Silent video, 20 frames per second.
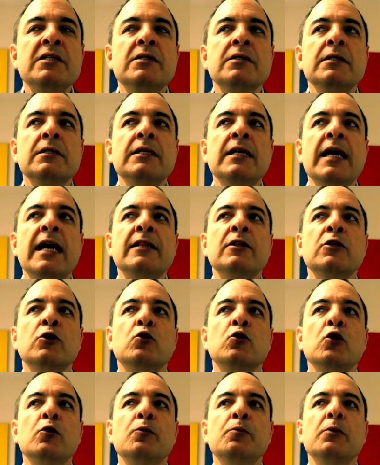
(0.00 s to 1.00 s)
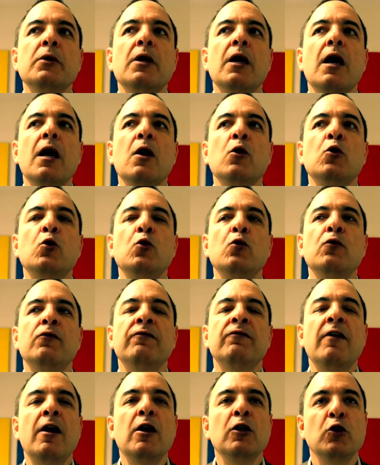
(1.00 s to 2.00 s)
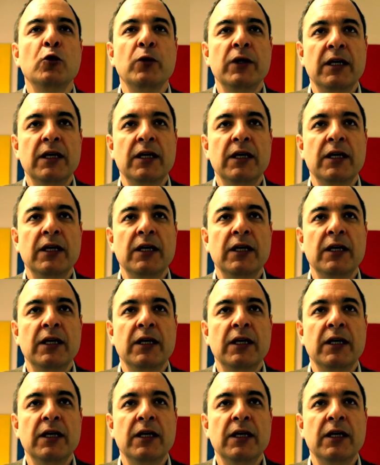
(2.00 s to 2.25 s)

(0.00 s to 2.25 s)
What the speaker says: Minsky and the group who follow